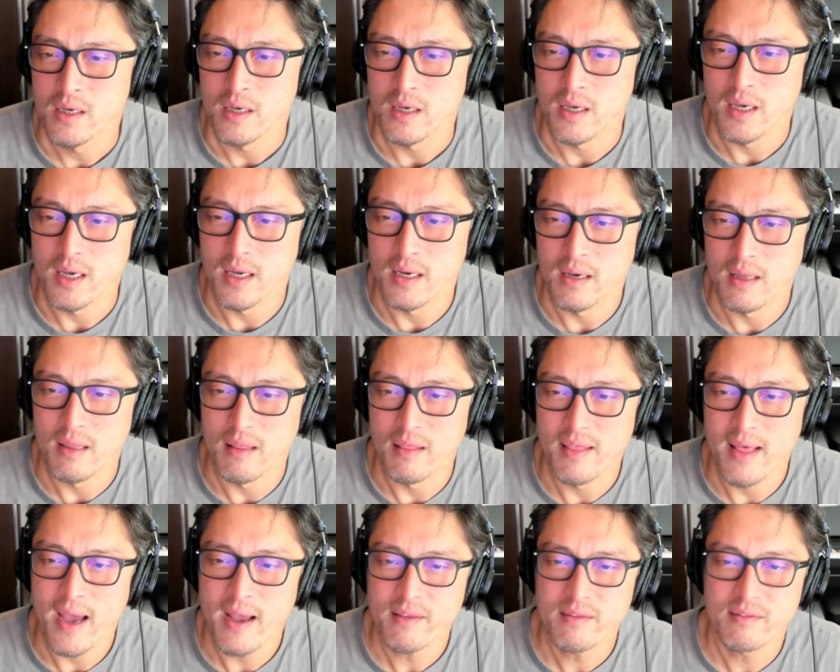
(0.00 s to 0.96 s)
and
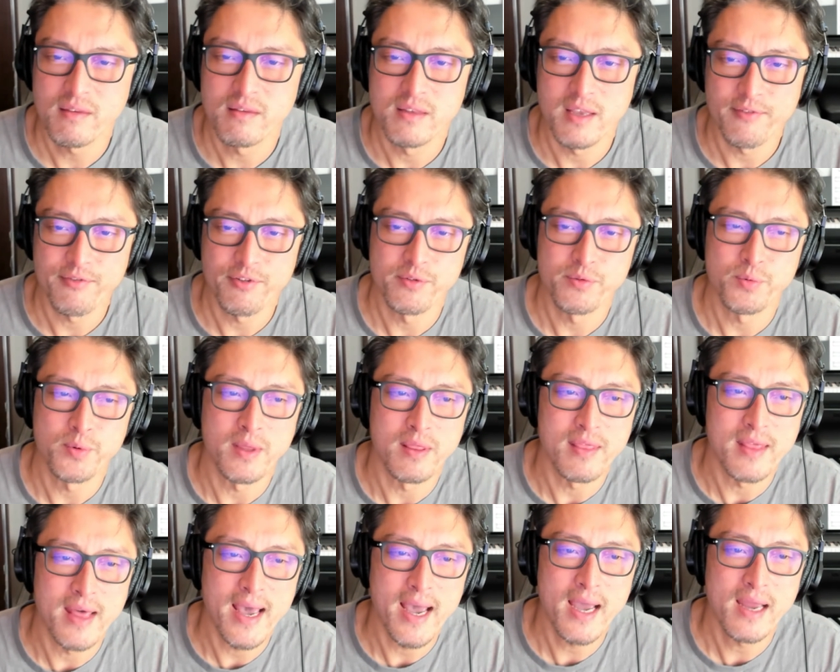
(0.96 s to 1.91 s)
that's the difference between
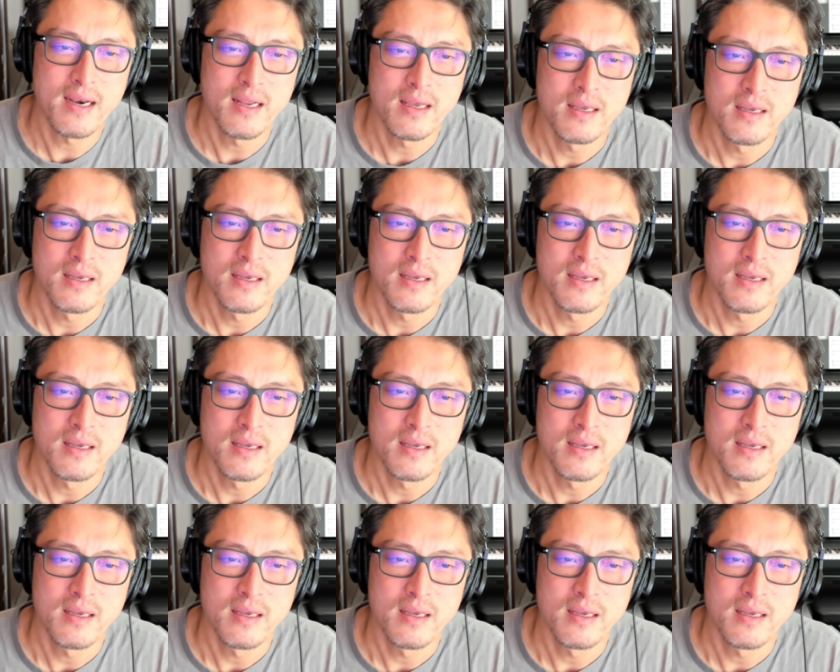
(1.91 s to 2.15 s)
that